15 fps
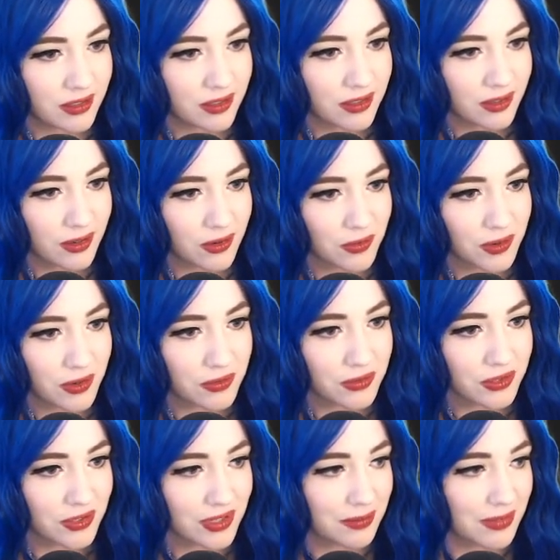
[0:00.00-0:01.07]
Oh no,
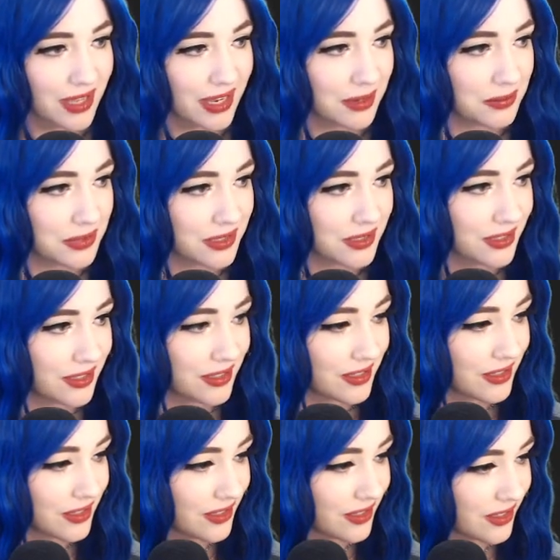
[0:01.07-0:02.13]
Streamlabs.
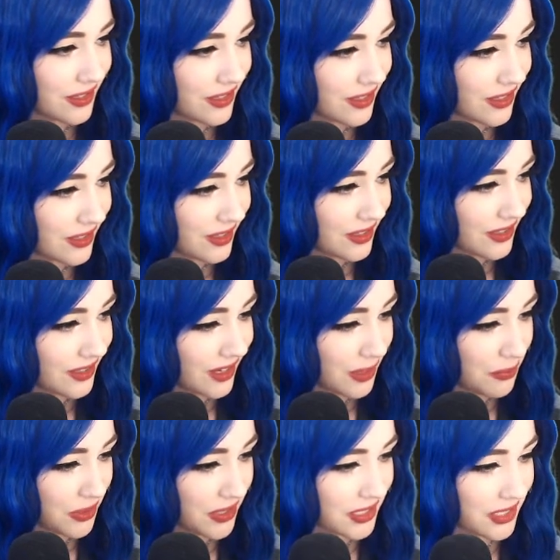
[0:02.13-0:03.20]
I
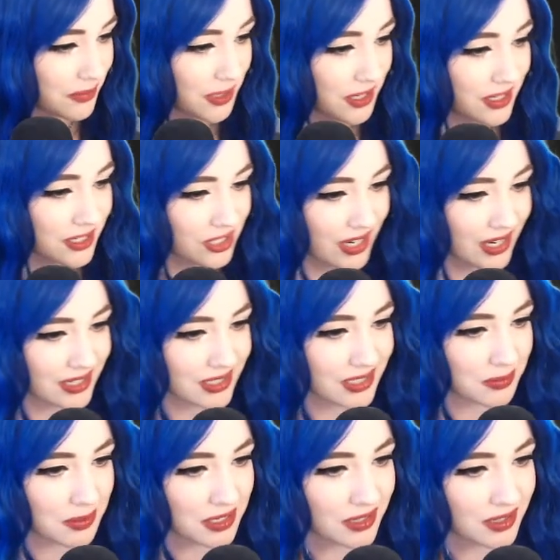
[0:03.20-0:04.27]
pressed a button and chat
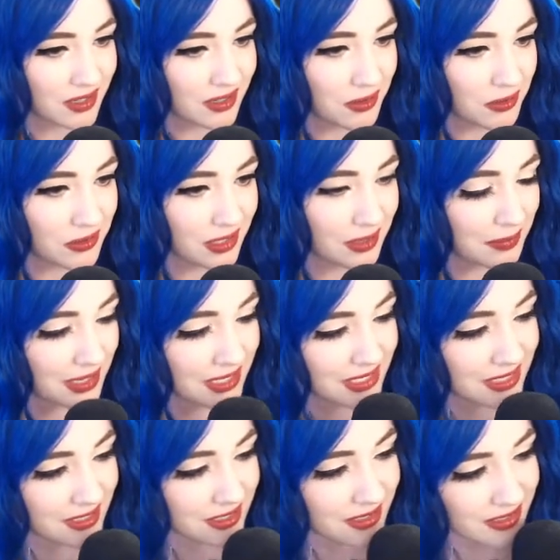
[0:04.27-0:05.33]
disappeared. Hold on, my
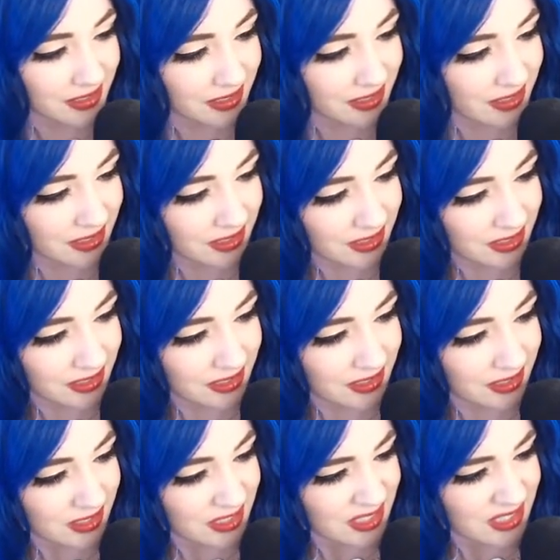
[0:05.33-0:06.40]
dears.
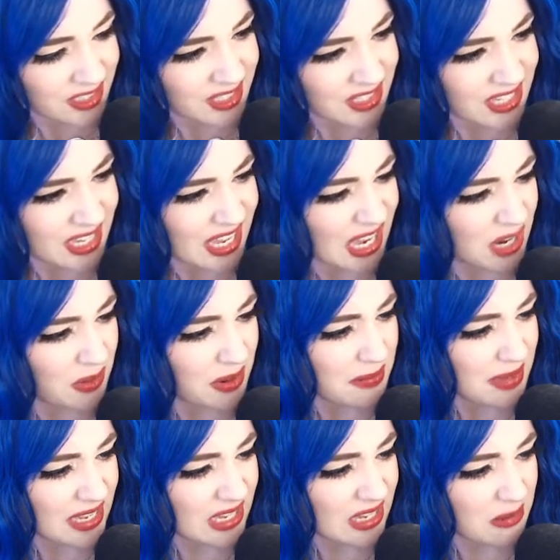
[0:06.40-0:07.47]
How do I
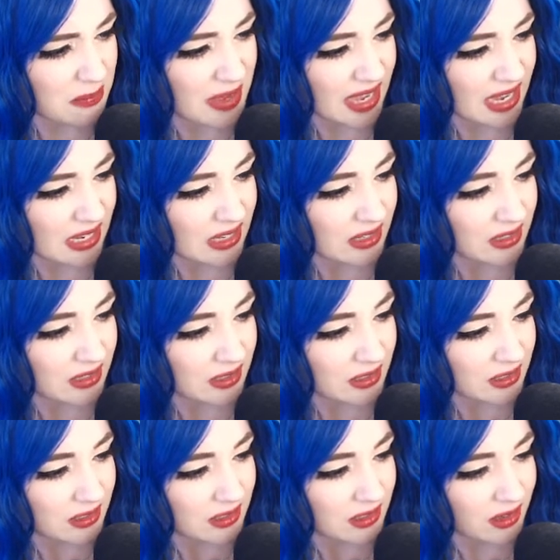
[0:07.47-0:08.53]
make it come back?
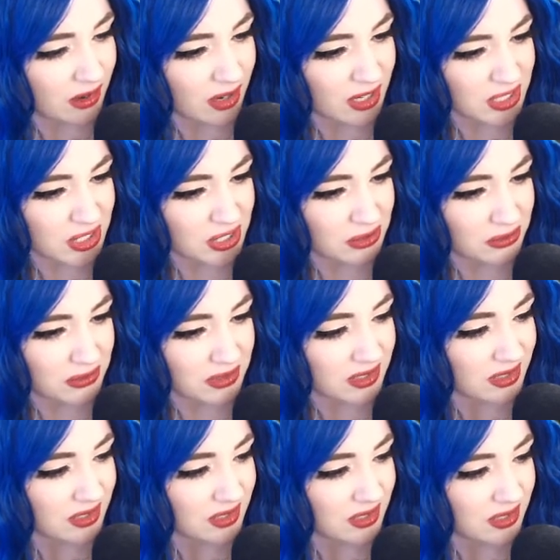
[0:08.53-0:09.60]
Oh shoot.
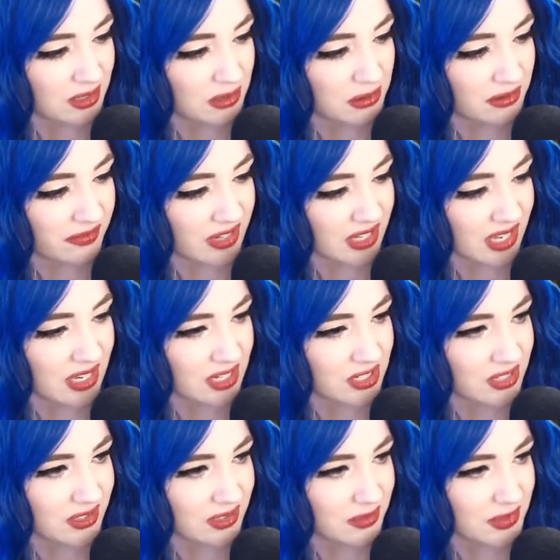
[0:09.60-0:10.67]

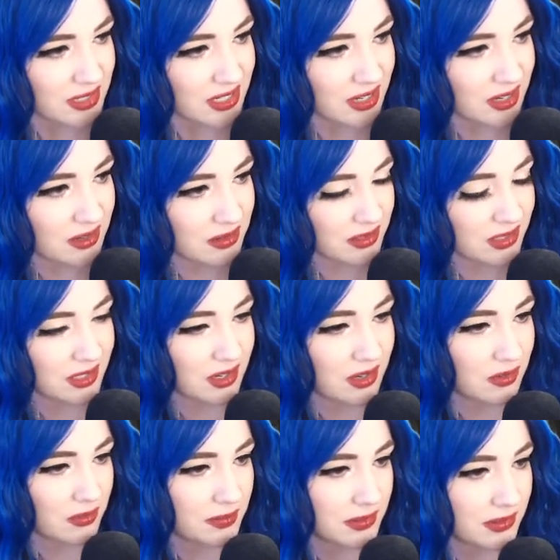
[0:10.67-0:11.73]
Notifications window?
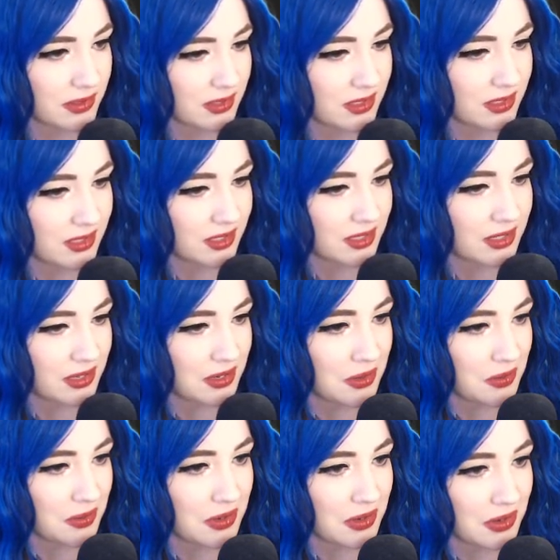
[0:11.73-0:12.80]
No.
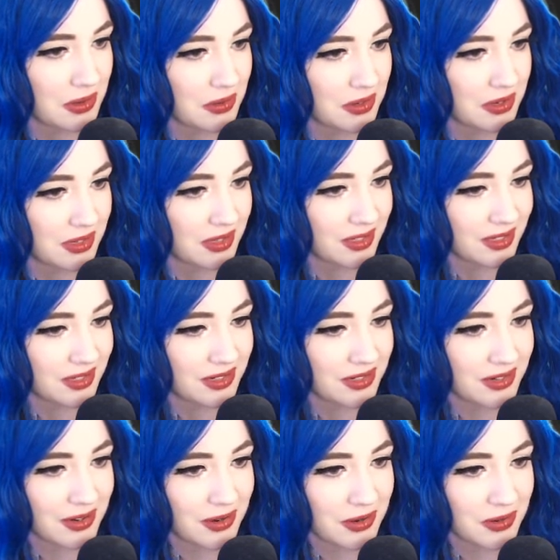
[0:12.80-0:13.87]
Oh no.
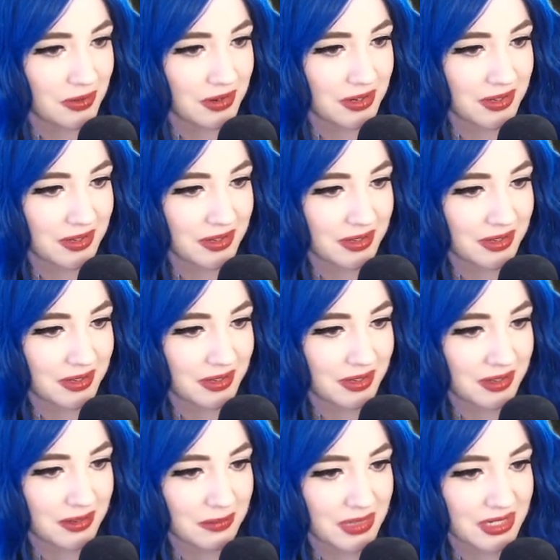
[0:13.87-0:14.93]
No.
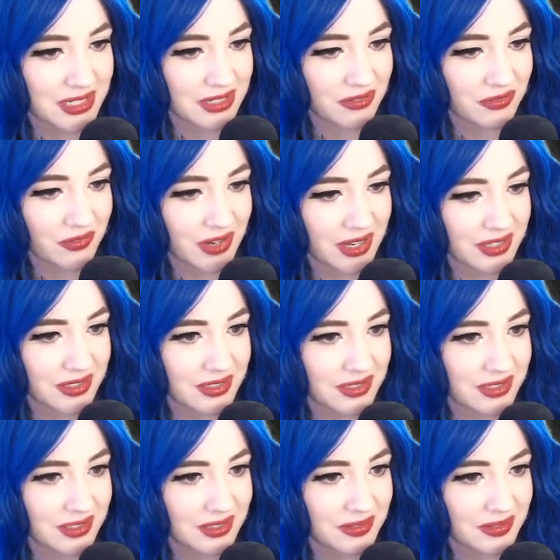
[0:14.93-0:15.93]
My dear friends.